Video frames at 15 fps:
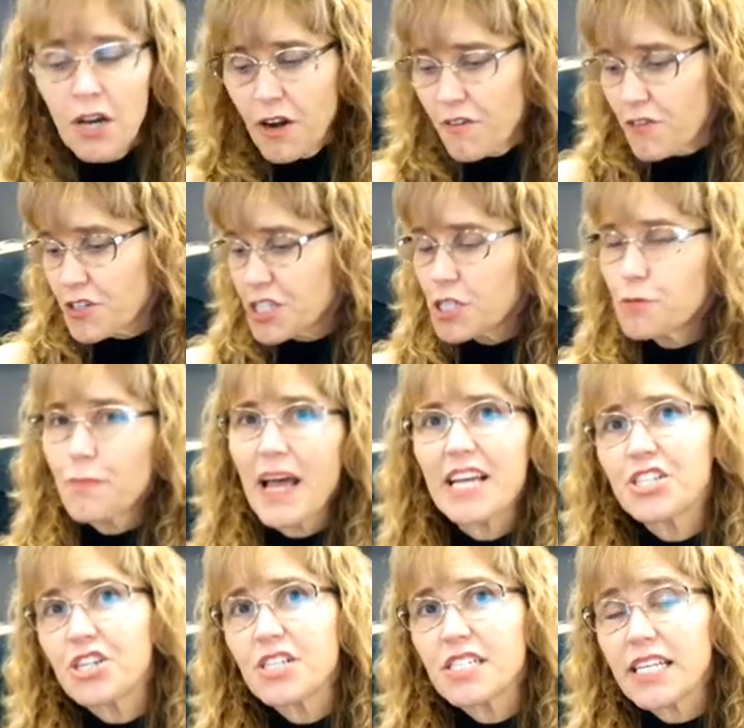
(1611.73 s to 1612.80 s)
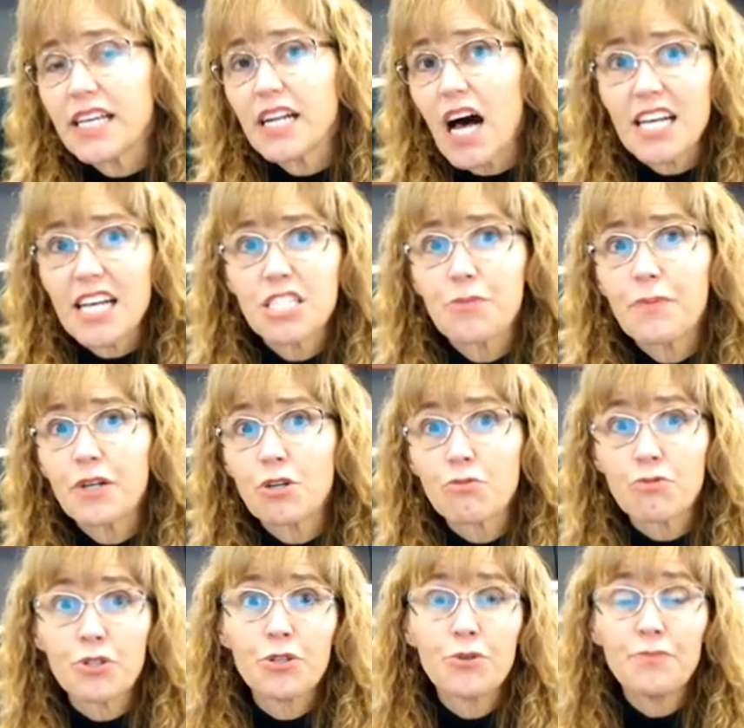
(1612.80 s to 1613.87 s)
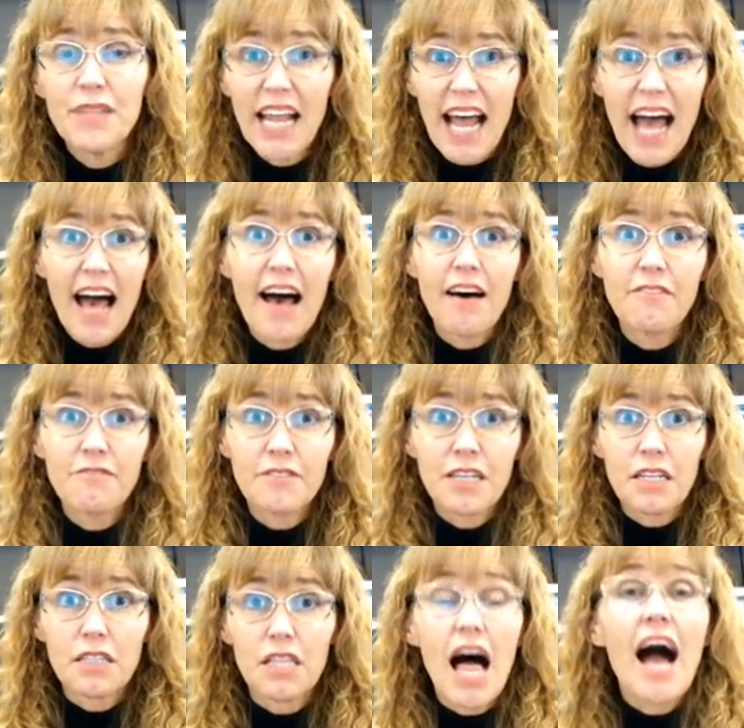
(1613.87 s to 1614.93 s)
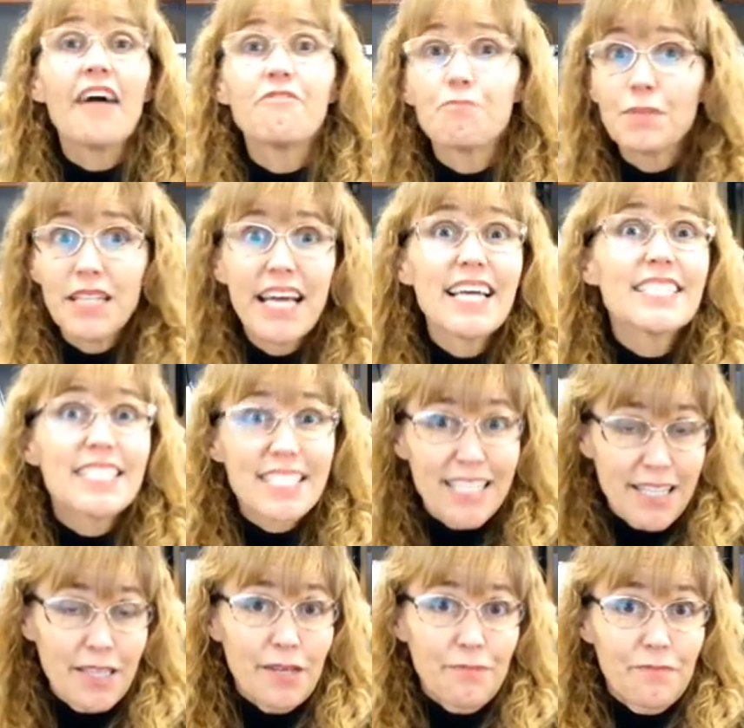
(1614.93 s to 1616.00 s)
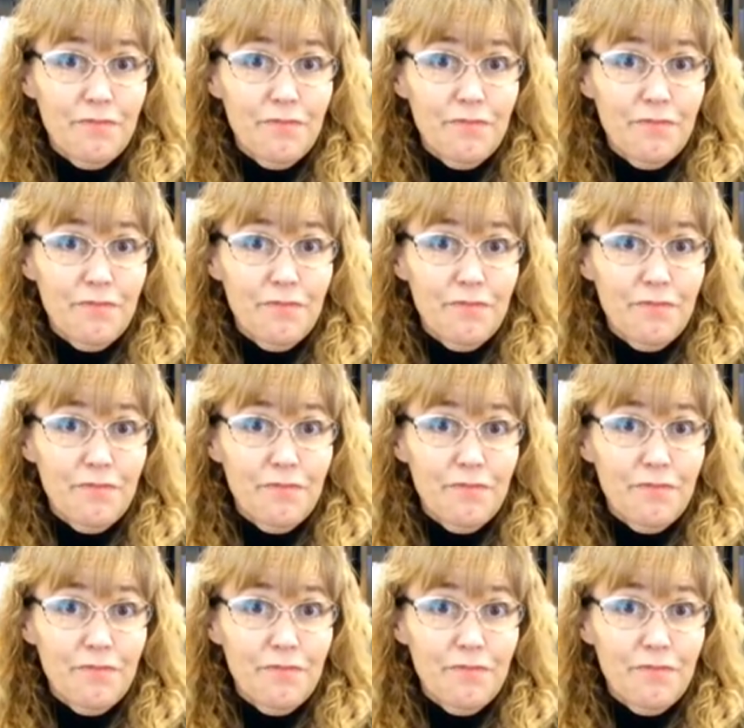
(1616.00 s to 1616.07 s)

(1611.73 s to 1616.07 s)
versus patients in a hospital room that have live plants in them